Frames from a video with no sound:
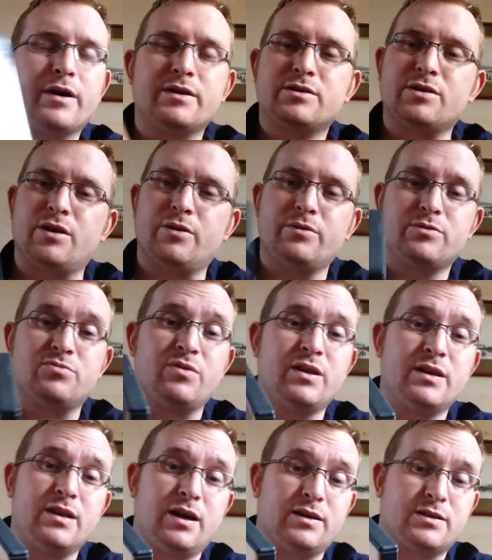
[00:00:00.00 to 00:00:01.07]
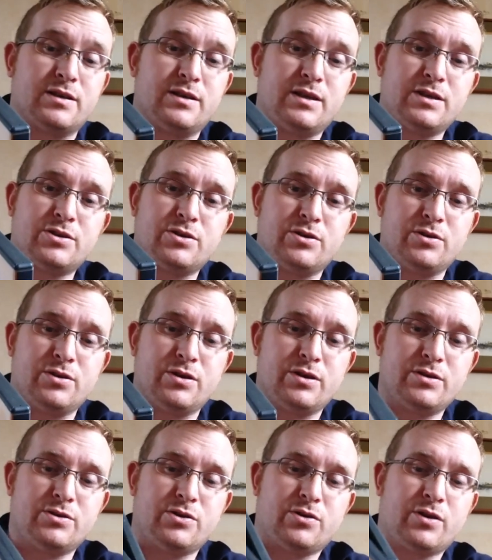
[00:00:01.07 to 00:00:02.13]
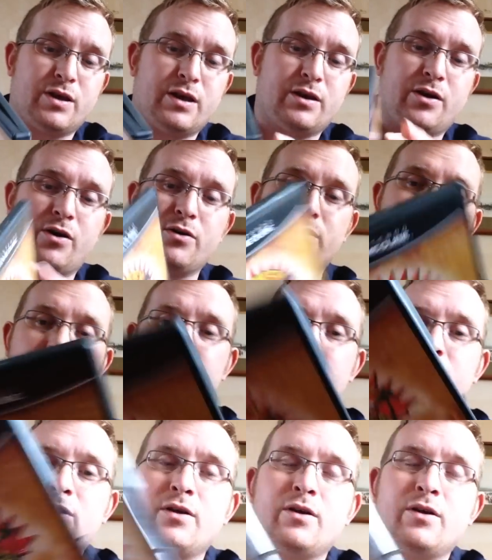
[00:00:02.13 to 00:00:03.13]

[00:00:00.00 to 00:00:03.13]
it, so it's really nice condition. Donkey Konga,